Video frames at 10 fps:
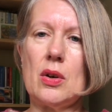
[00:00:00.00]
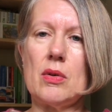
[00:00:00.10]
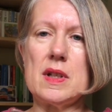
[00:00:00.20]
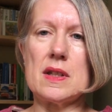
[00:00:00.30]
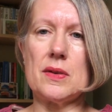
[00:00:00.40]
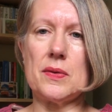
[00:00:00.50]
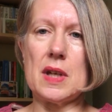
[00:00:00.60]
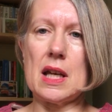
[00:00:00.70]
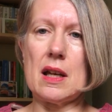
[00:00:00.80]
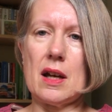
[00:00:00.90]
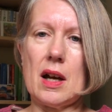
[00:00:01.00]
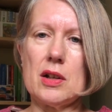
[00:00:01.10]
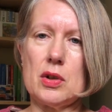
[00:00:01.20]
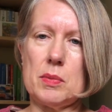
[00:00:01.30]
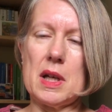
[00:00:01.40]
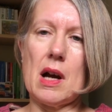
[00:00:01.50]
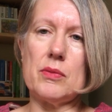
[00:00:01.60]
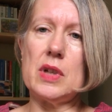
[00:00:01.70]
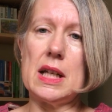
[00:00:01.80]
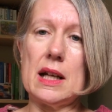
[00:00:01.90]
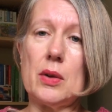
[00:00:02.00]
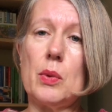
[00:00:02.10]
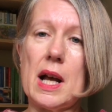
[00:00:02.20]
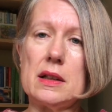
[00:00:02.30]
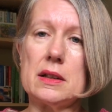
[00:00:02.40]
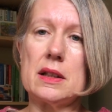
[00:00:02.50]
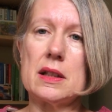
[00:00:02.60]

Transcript: Or is the fear I could become really unwell